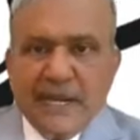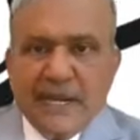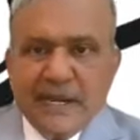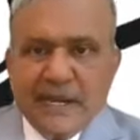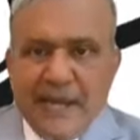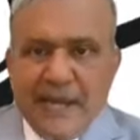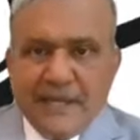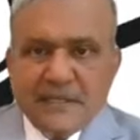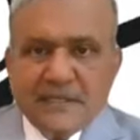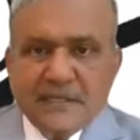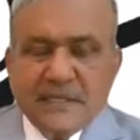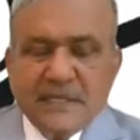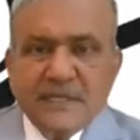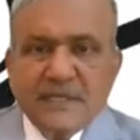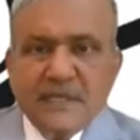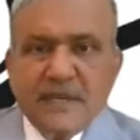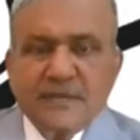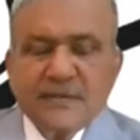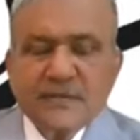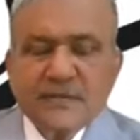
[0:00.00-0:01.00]

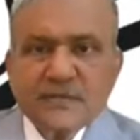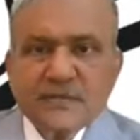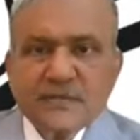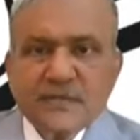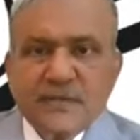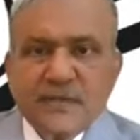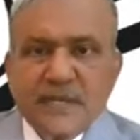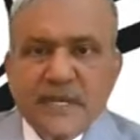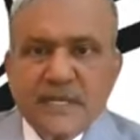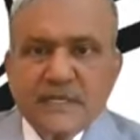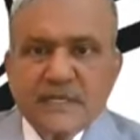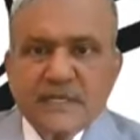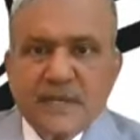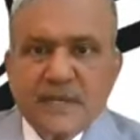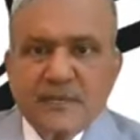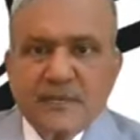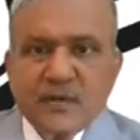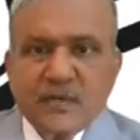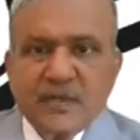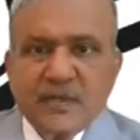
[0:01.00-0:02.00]
enlighten our
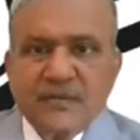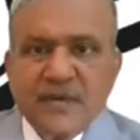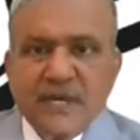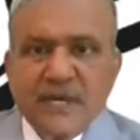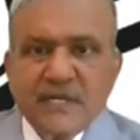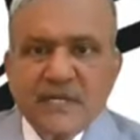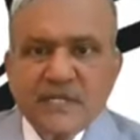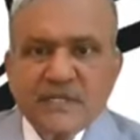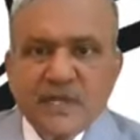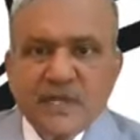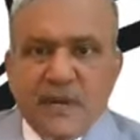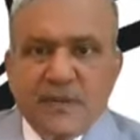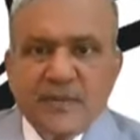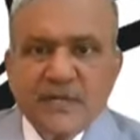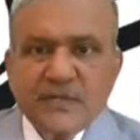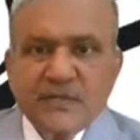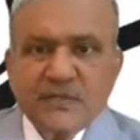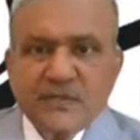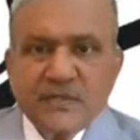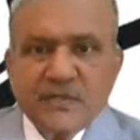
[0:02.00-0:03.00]
students about the various
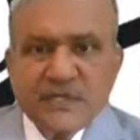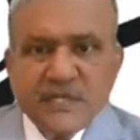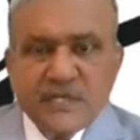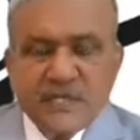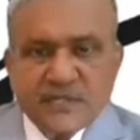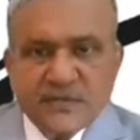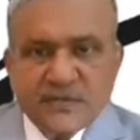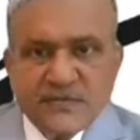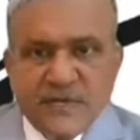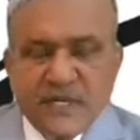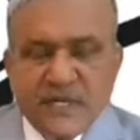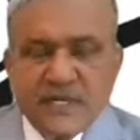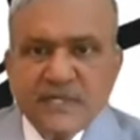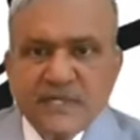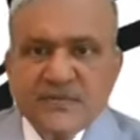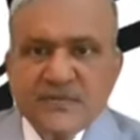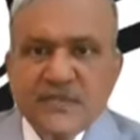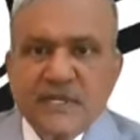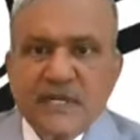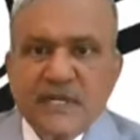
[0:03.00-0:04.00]
opportunities,
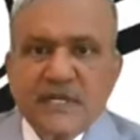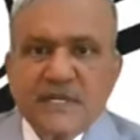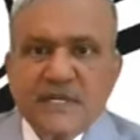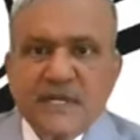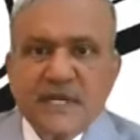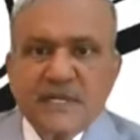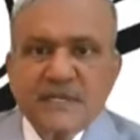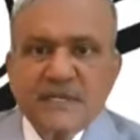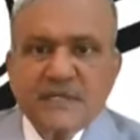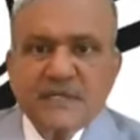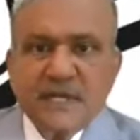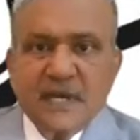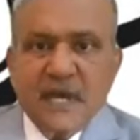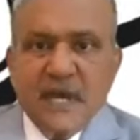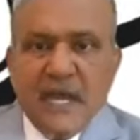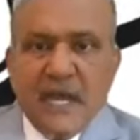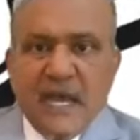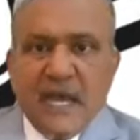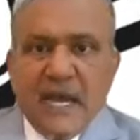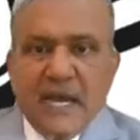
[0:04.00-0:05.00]
various areas,
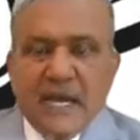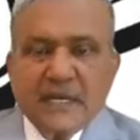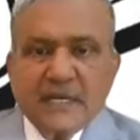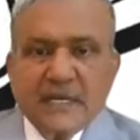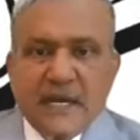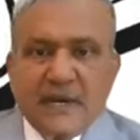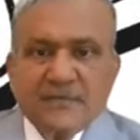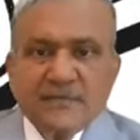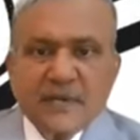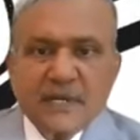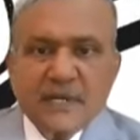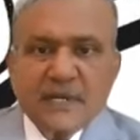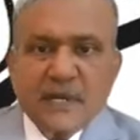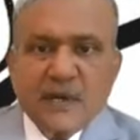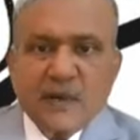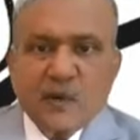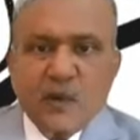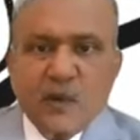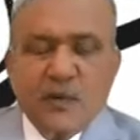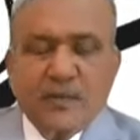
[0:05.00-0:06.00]
and after
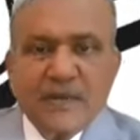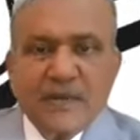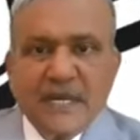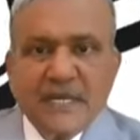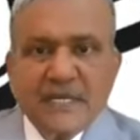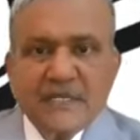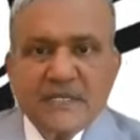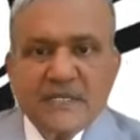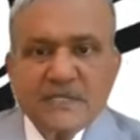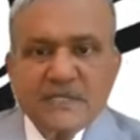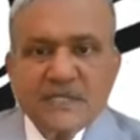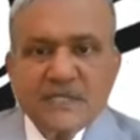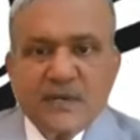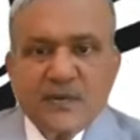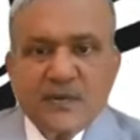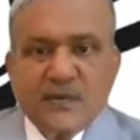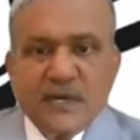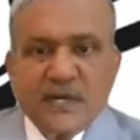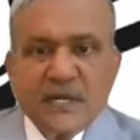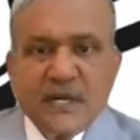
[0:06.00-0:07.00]
the
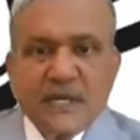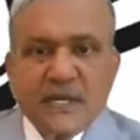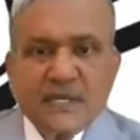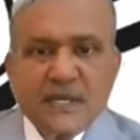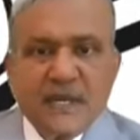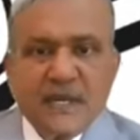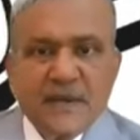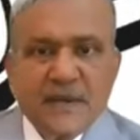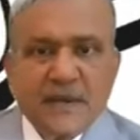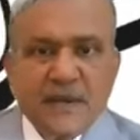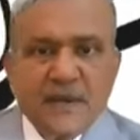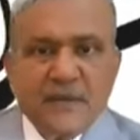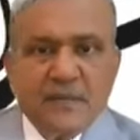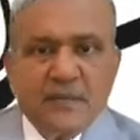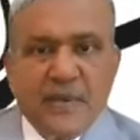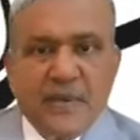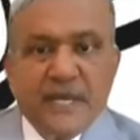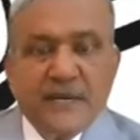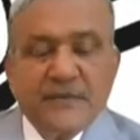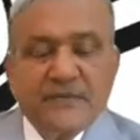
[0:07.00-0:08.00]
globalization, what are the
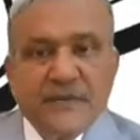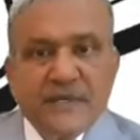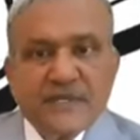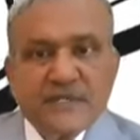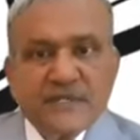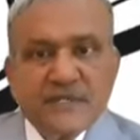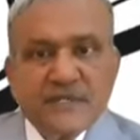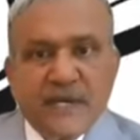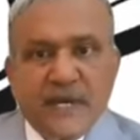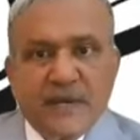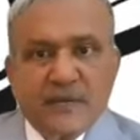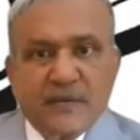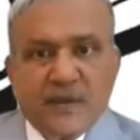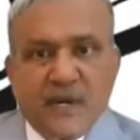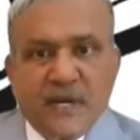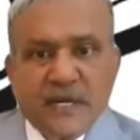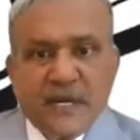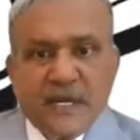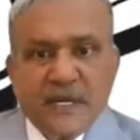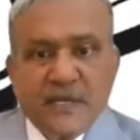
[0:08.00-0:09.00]
benefits they have
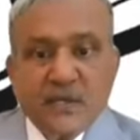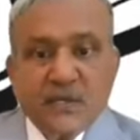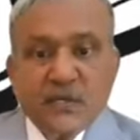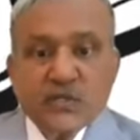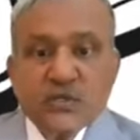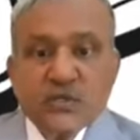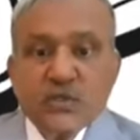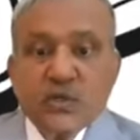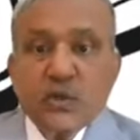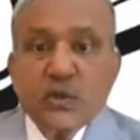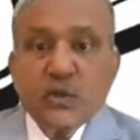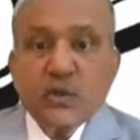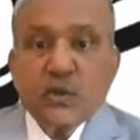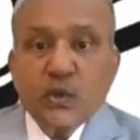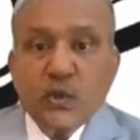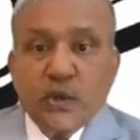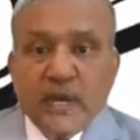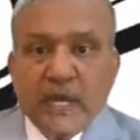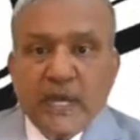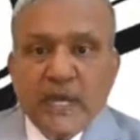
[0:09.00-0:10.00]
got. So
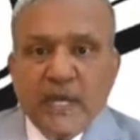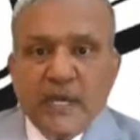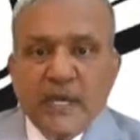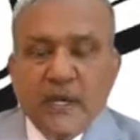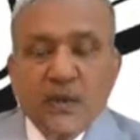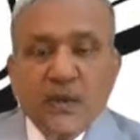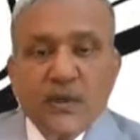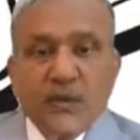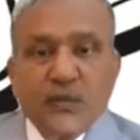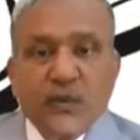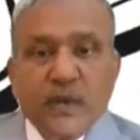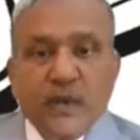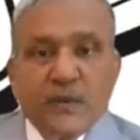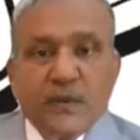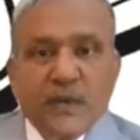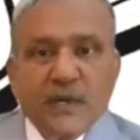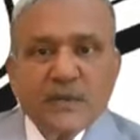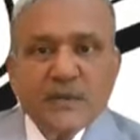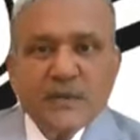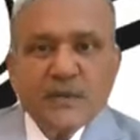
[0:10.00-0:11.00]
today we
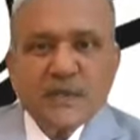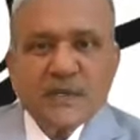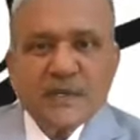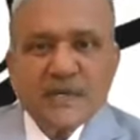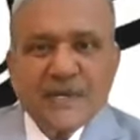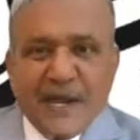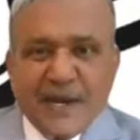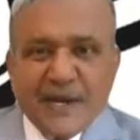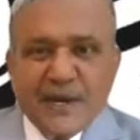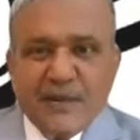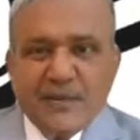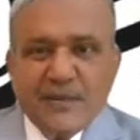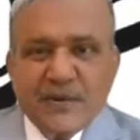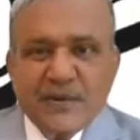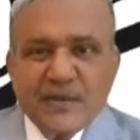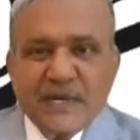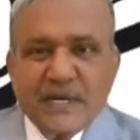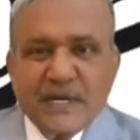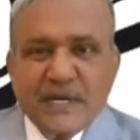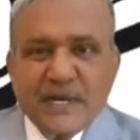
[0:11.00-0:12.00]
want to talk
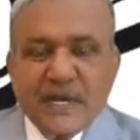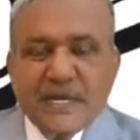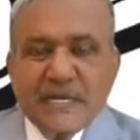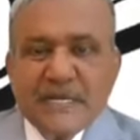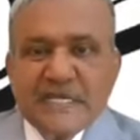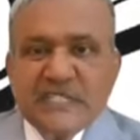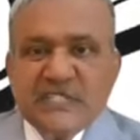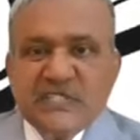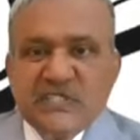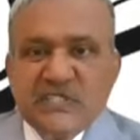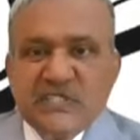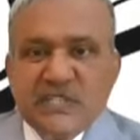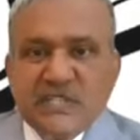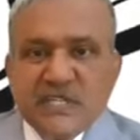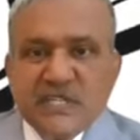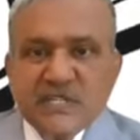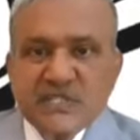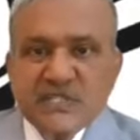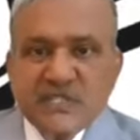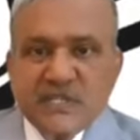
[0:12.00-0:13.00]
about it,
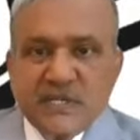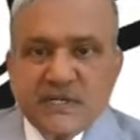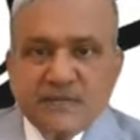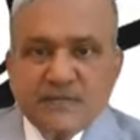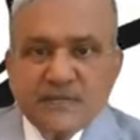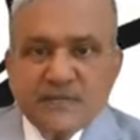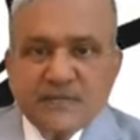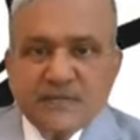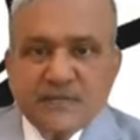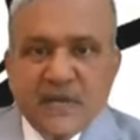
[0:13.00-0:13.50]
GST.